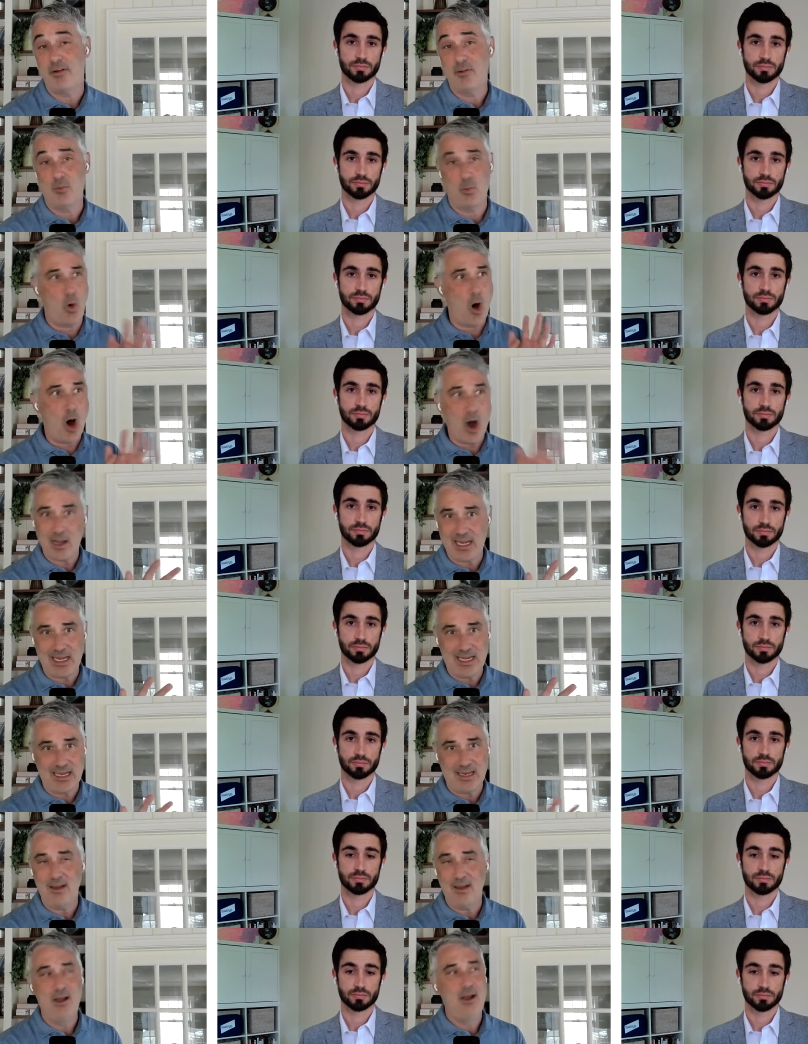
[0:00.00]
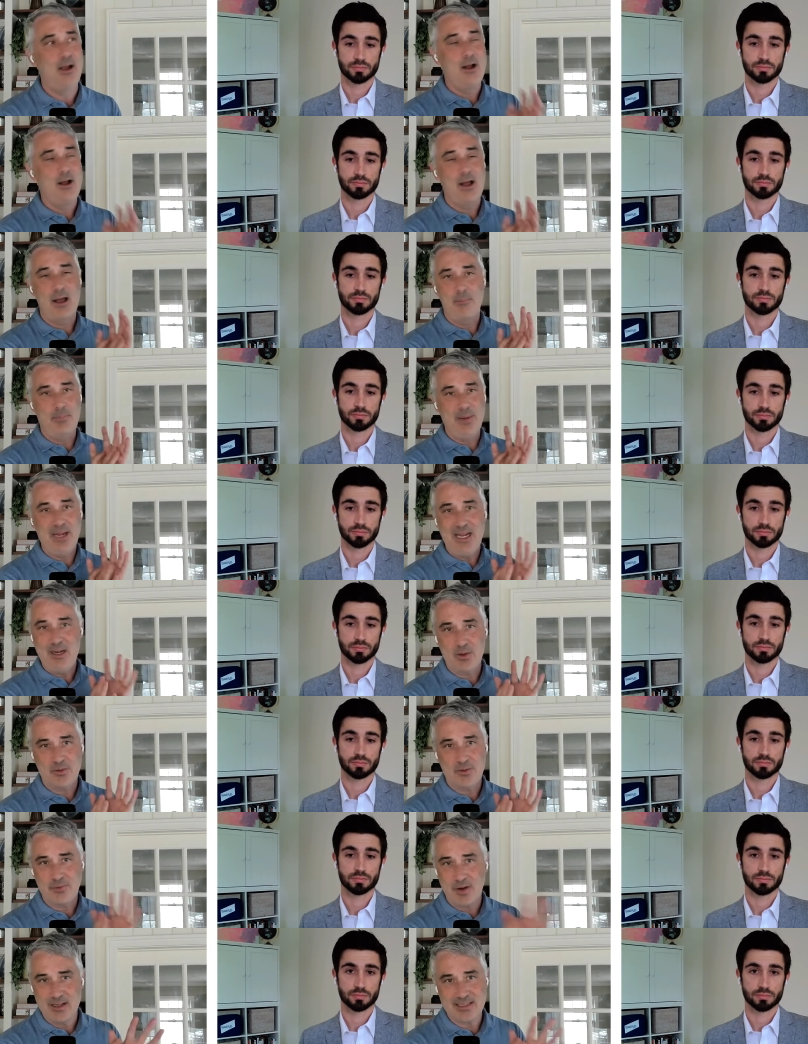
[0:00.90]
Speaker 1: walking, being
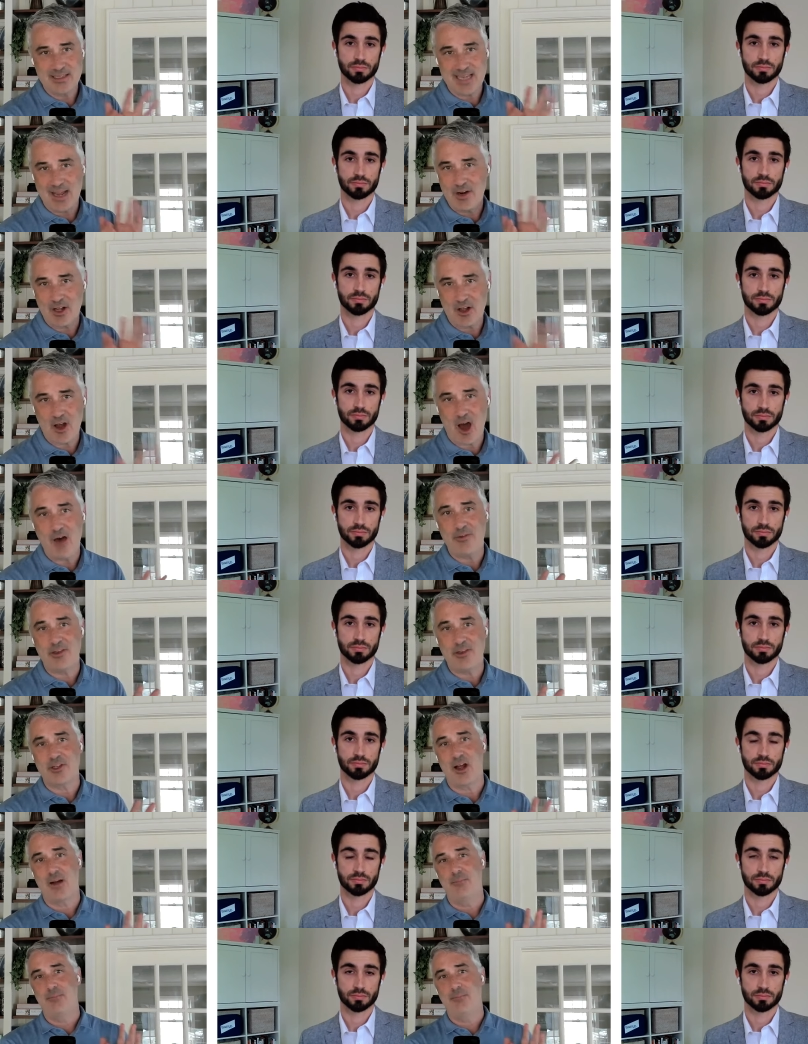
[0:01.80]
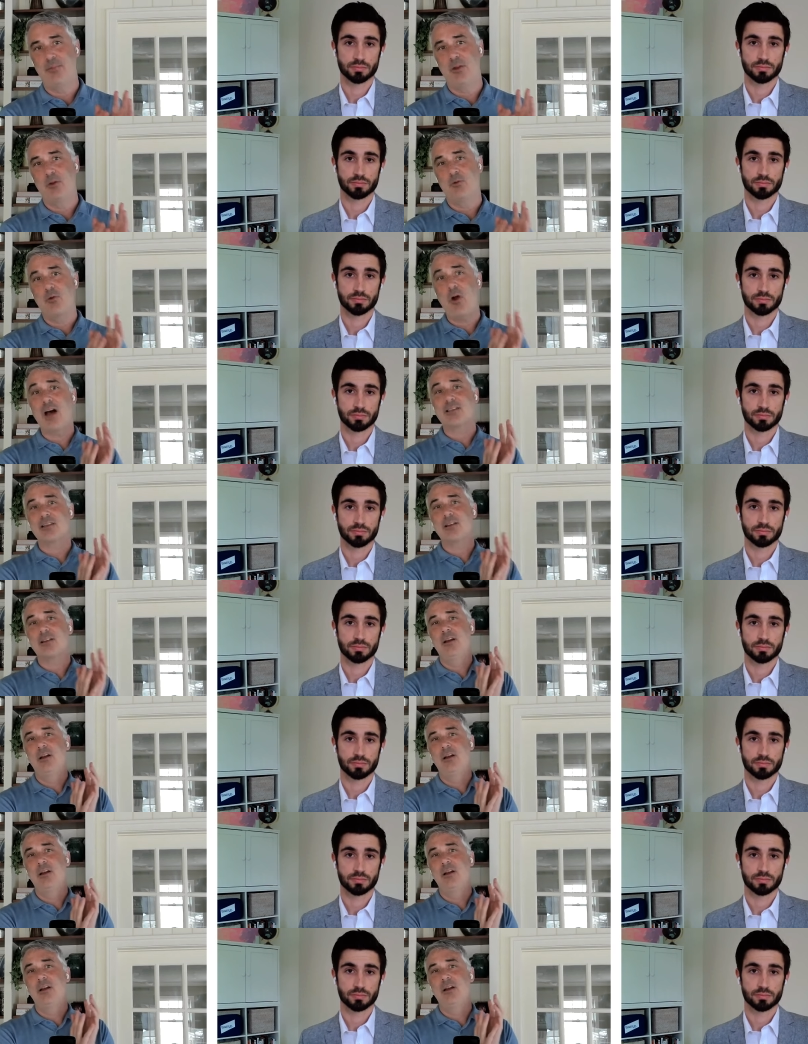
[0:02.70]
with friends, having a coffee shop. Ross,